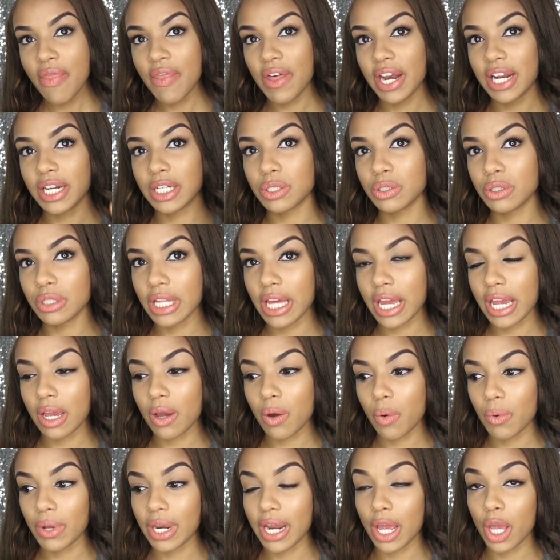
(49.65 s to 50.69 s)
that I do,
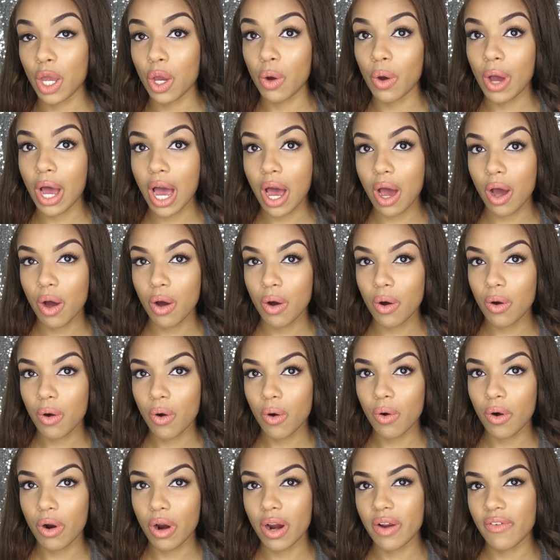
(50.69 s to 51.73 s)
like when I go
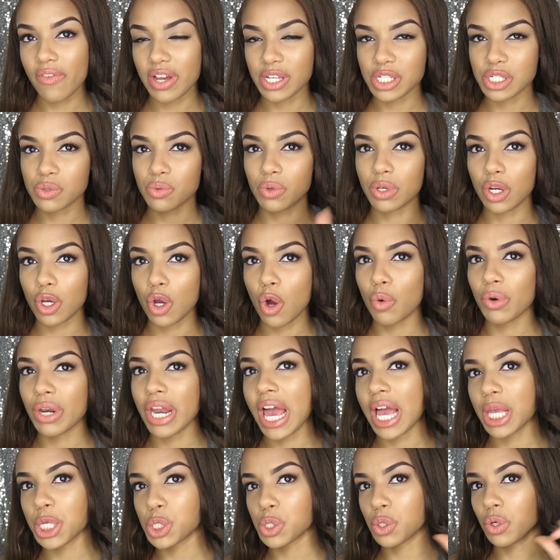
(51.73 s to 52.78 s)
out or if I just want to go
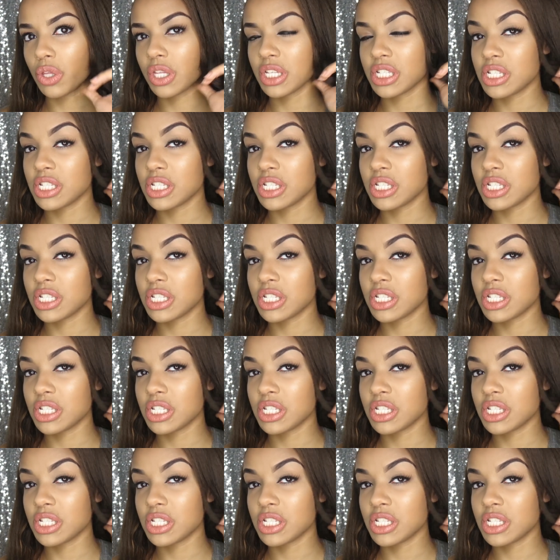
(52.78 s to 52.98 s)
natural.